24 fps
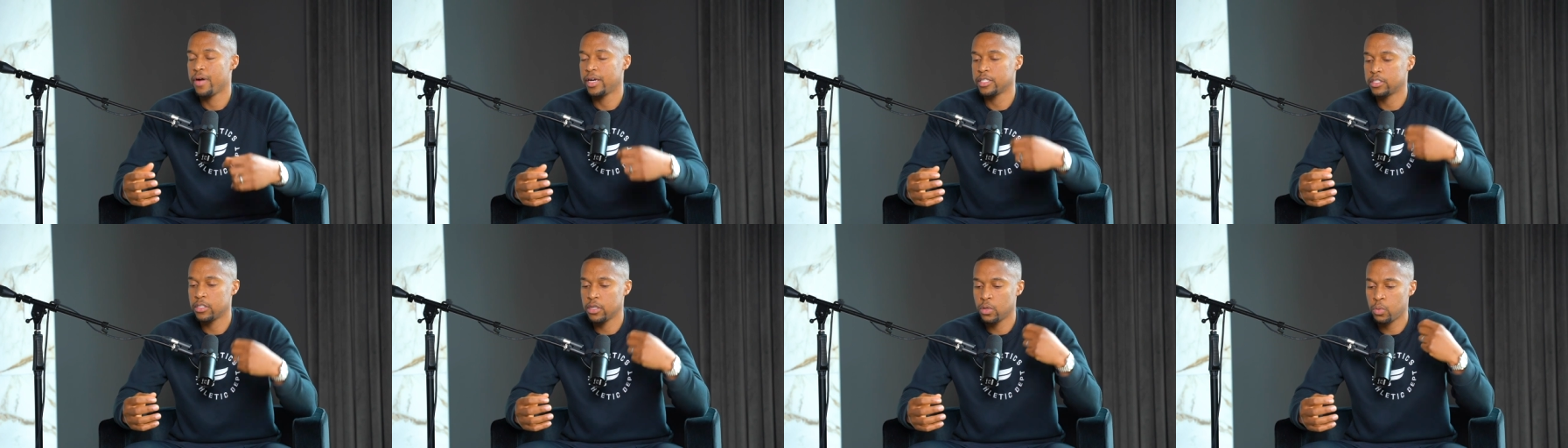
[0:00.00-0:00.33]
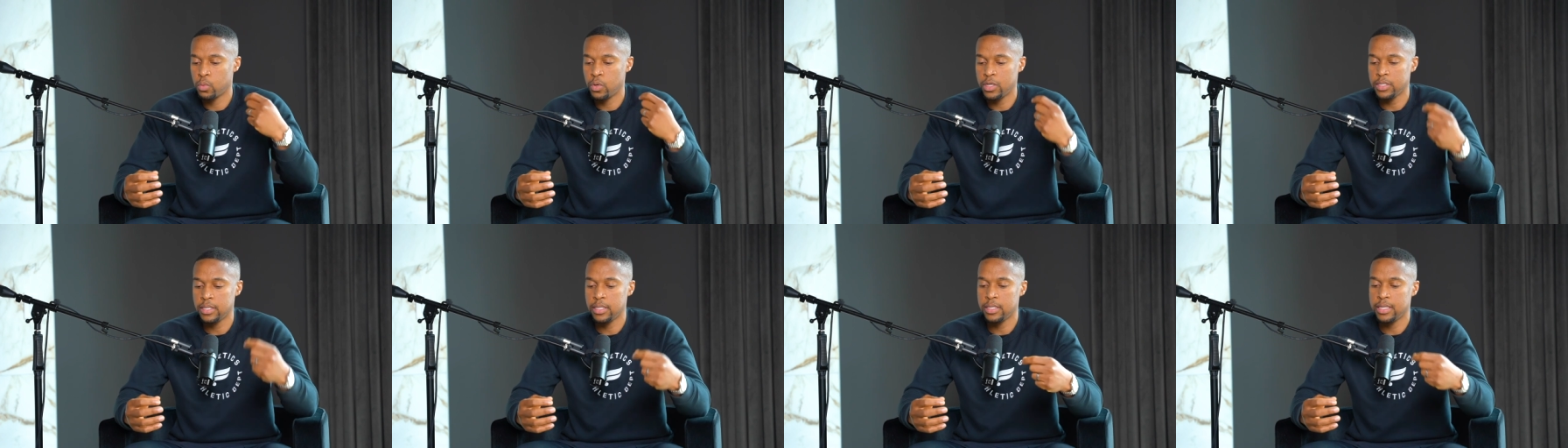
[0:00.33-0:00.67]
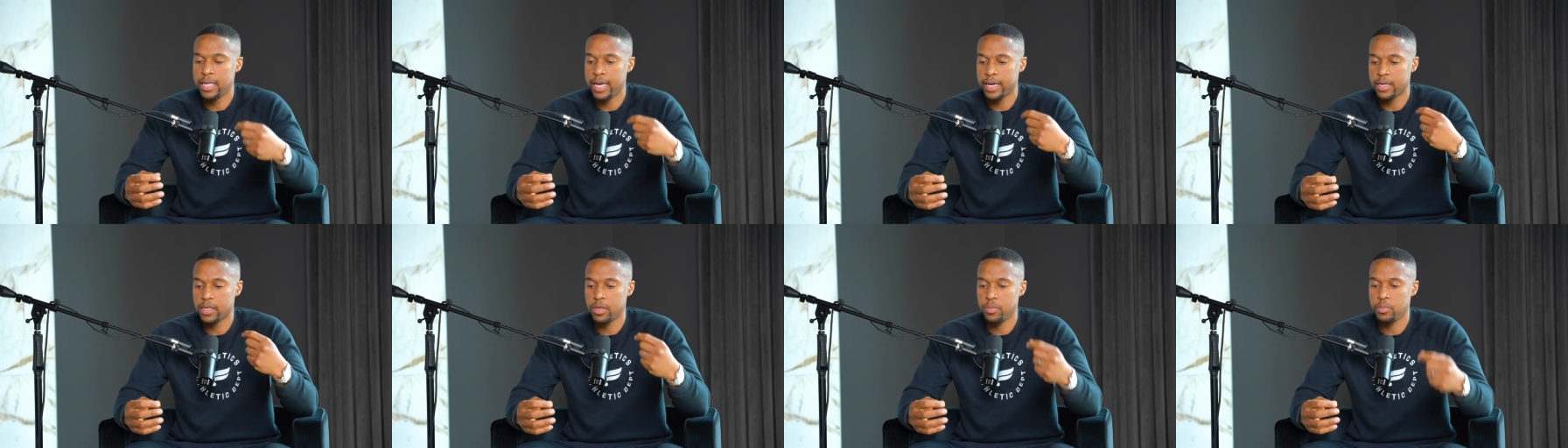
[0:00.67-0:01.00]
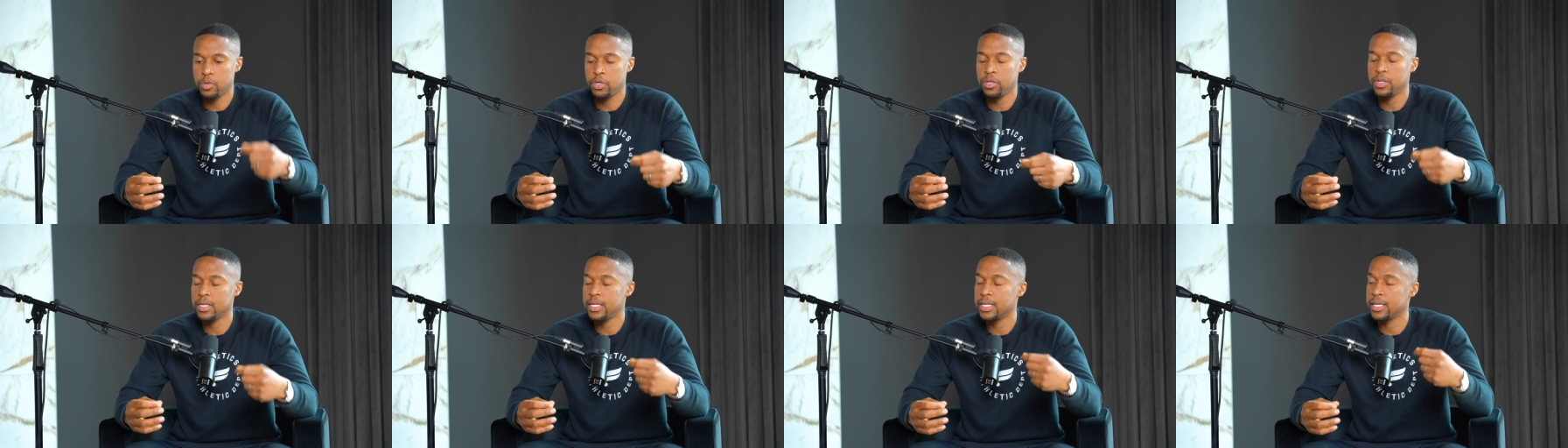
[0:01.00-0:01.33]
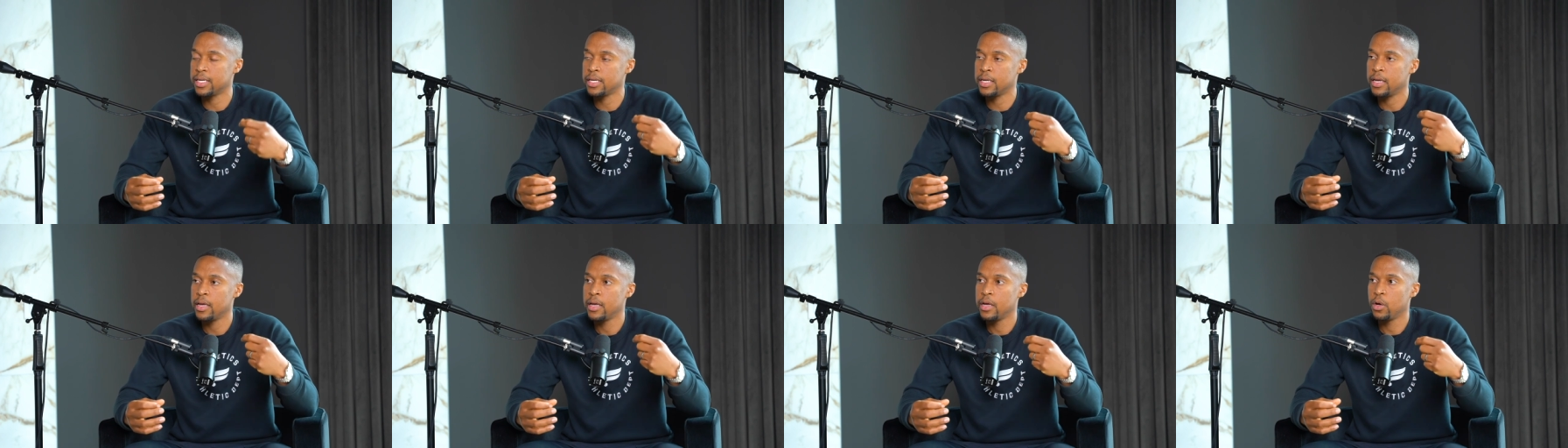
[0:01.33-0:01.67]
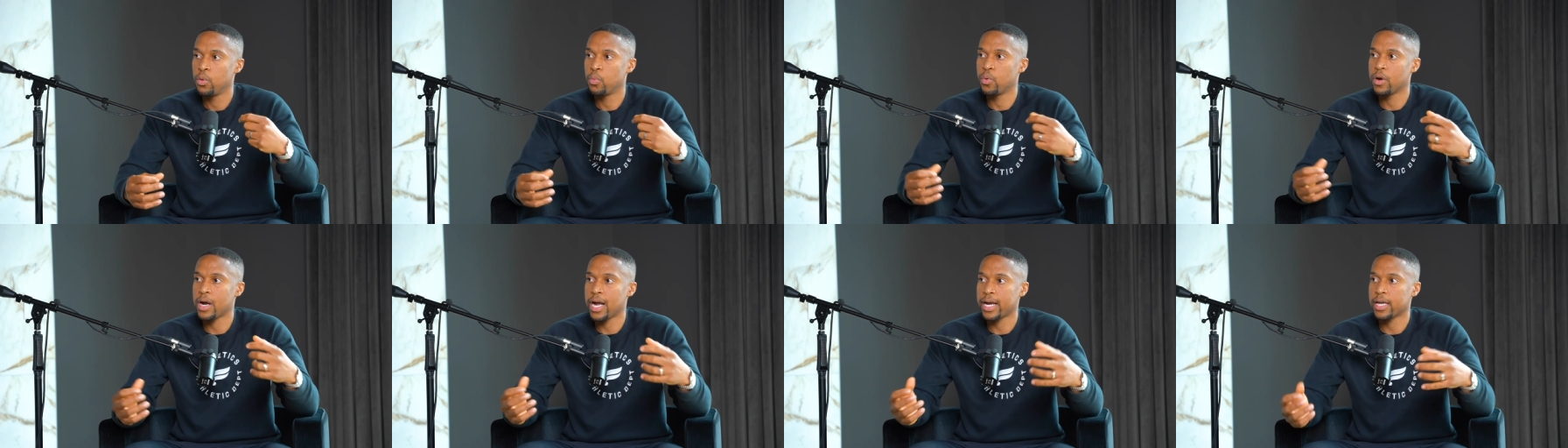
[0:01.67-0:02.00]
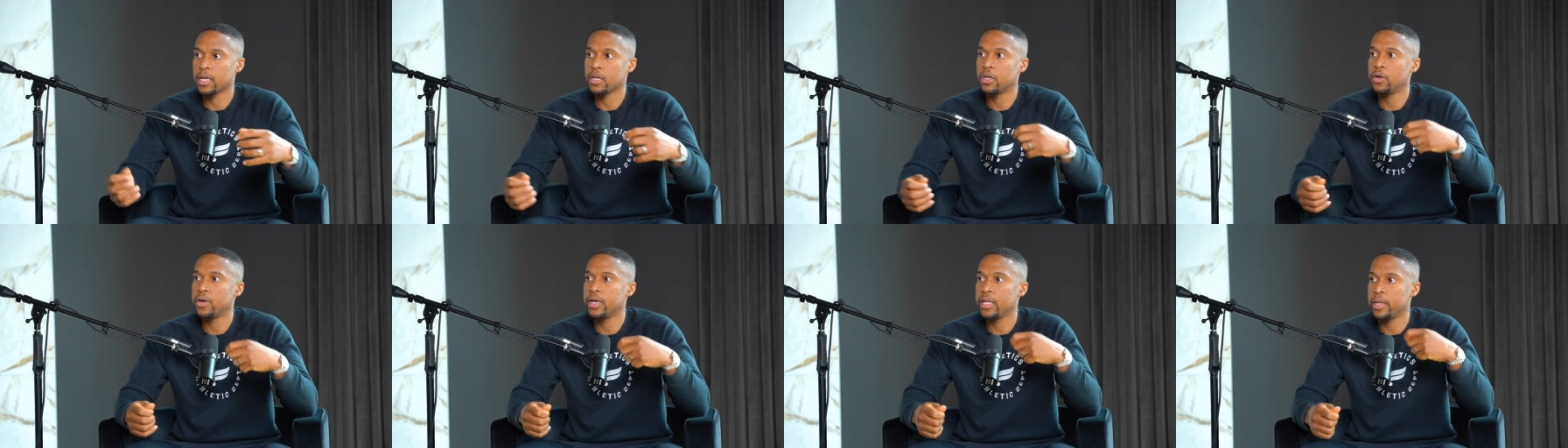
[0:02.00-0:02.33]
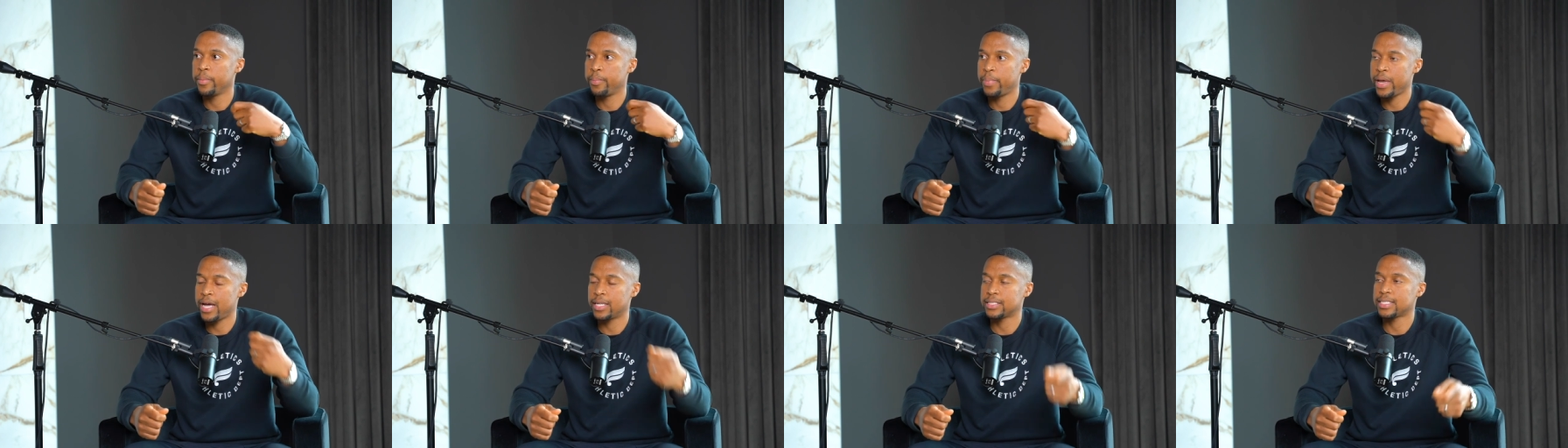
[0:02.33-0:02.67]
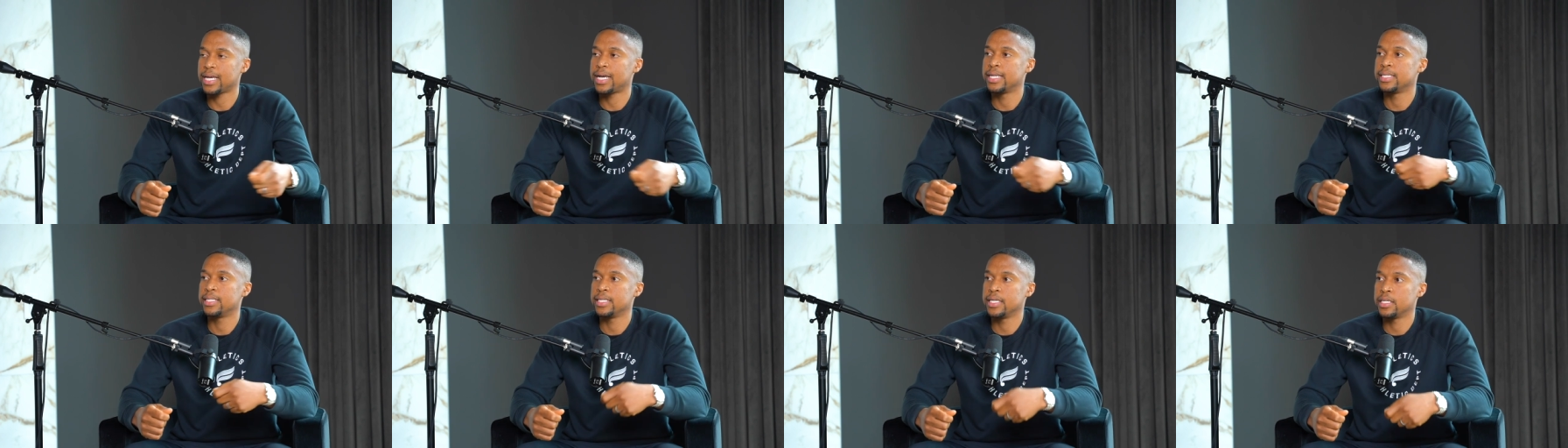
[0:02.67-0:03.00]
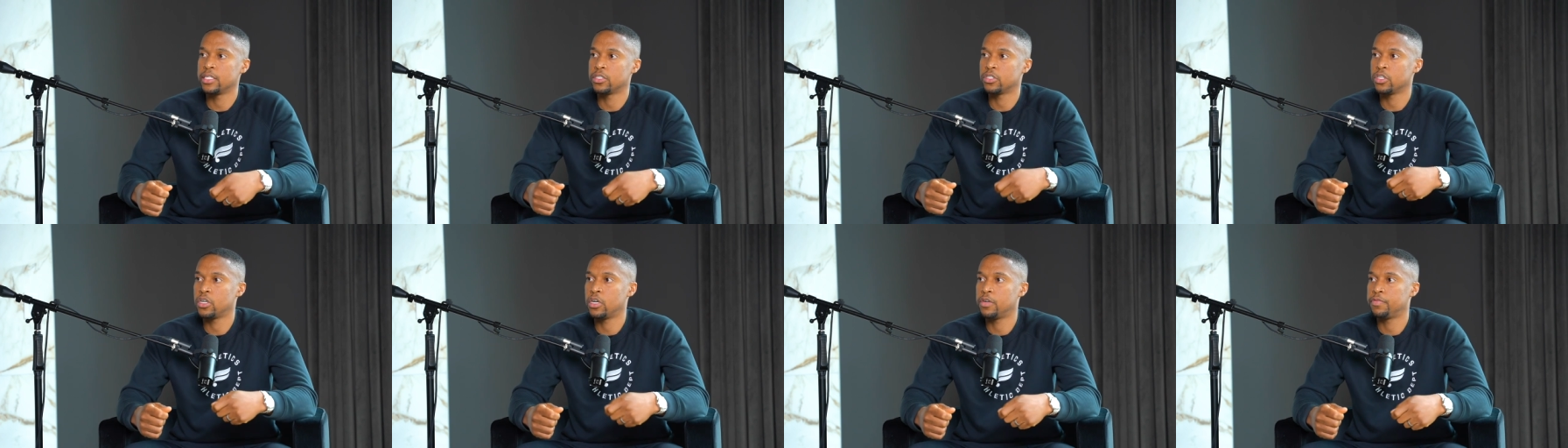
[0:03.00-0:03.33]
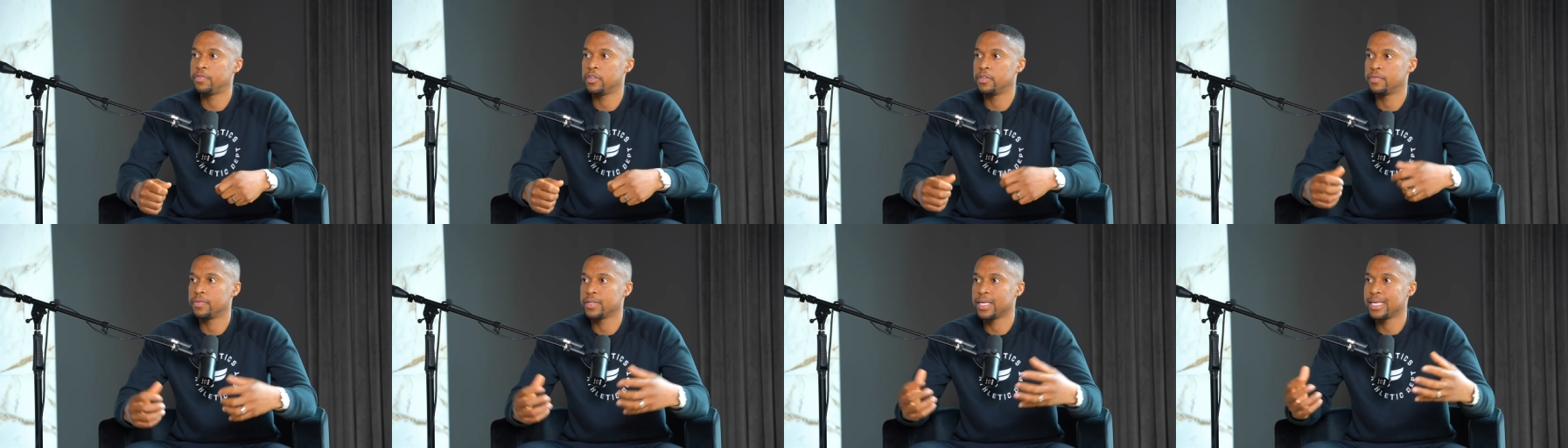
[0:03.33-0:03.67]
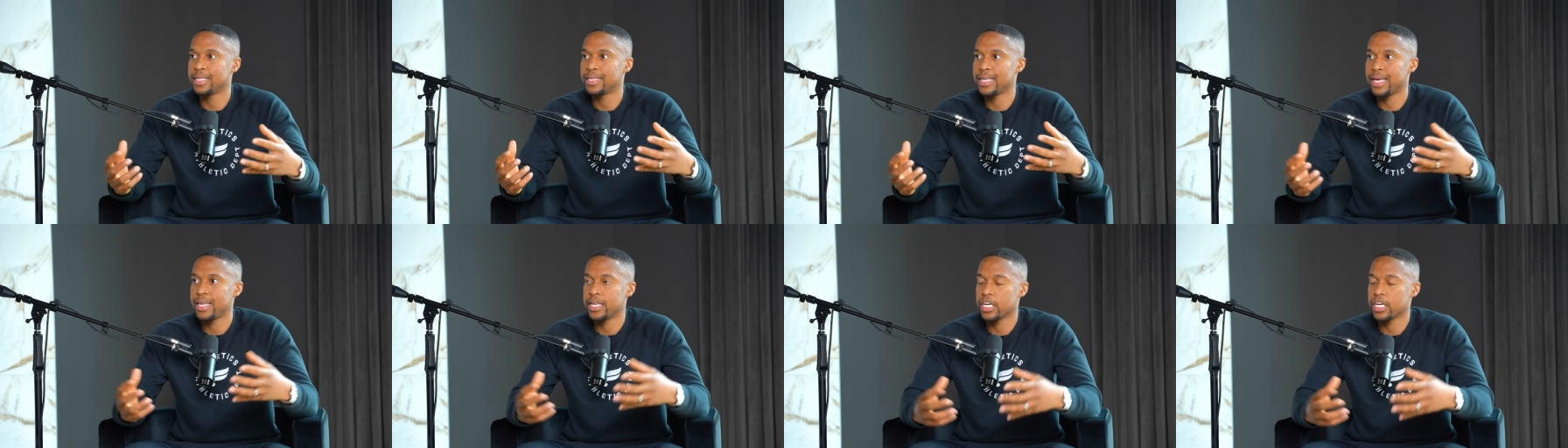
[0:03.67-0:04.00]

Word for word: Right, so there wasn't that community where I can go ahead and bounce ideas off of, get that